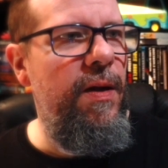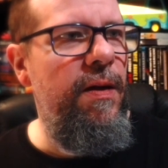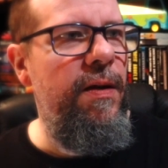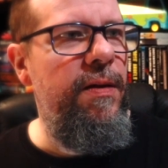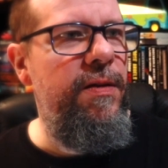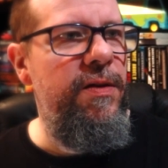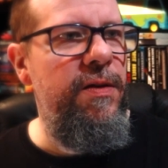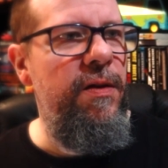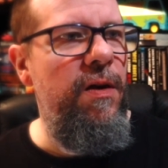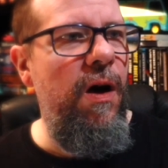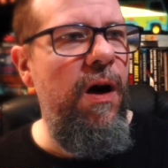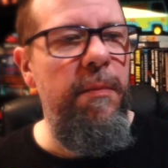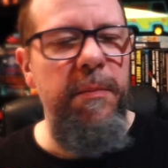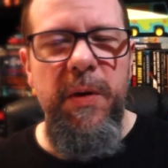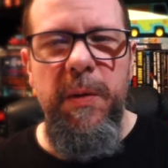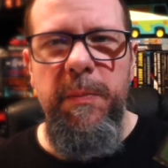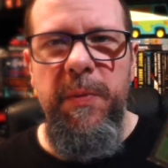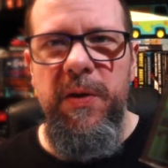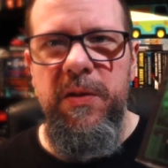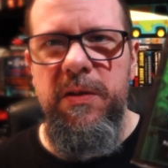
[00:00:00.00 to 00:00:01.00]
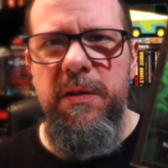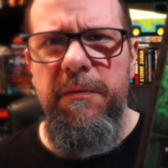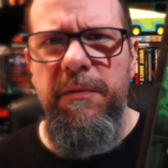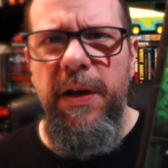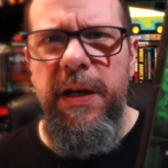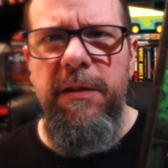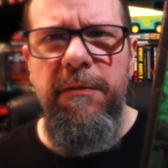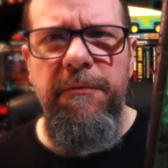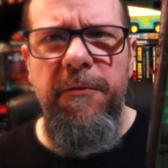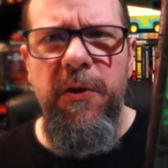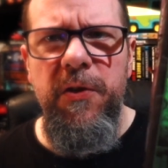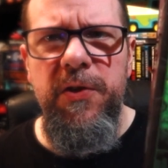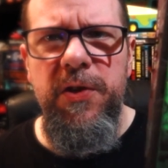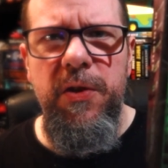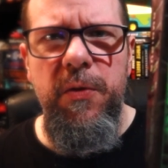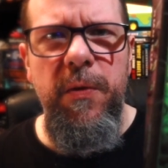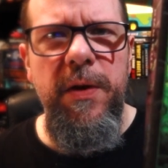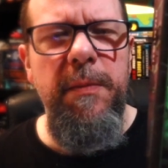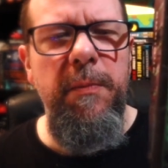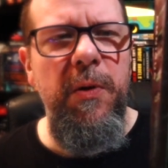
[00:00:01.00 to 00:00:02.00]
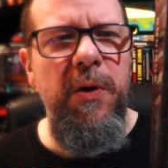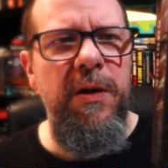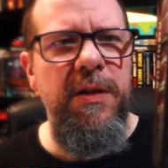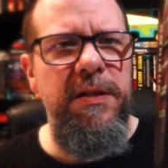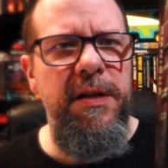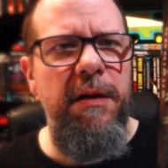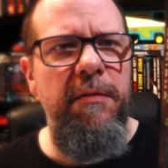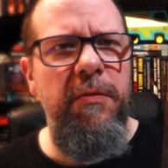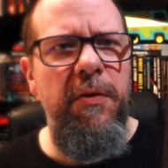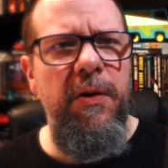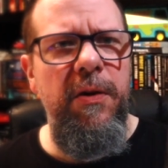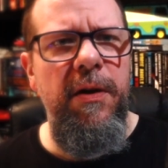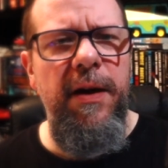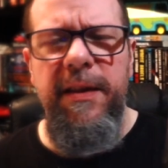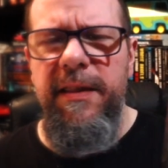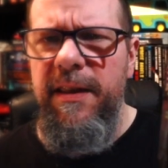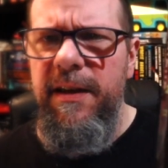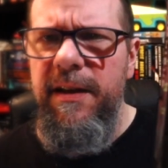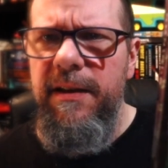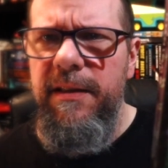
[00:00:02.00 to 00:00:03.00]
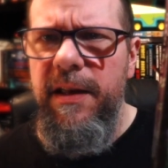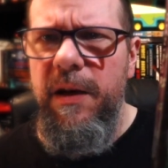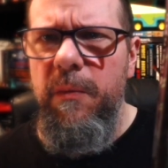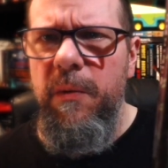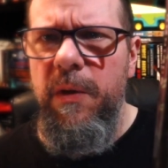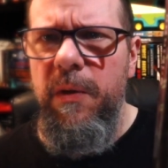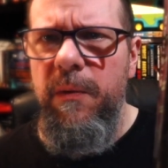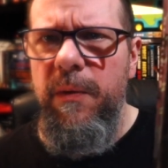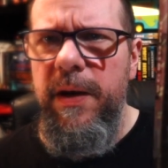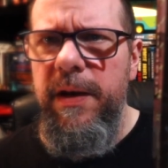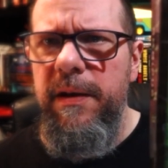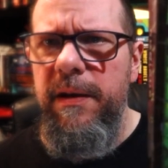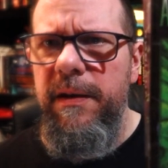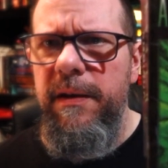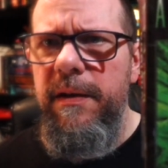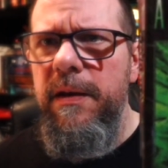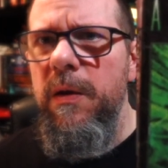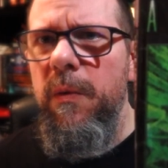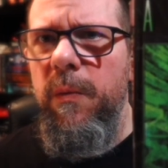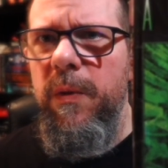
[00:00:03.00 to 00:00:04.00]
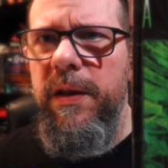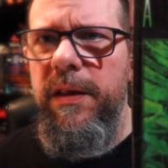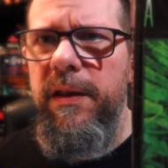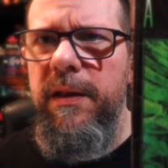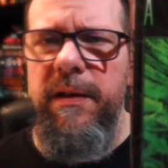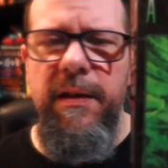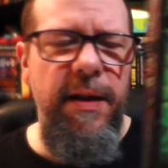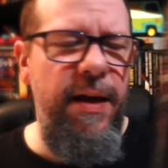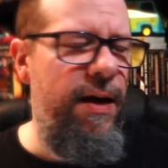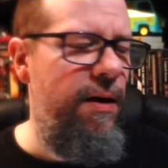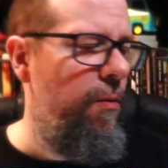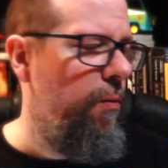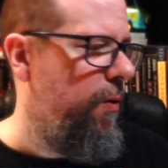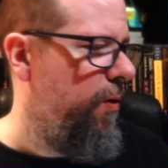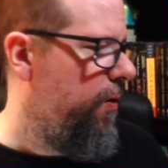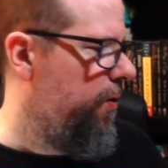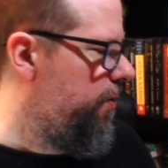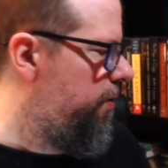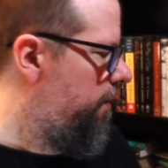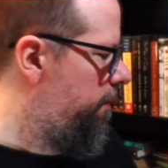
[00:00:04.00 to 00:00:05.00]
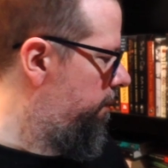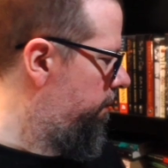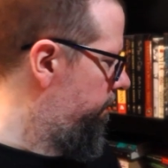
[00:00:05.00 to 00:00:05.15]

It's an omnibus of, like, the first three books ever, I think, that were written within that world.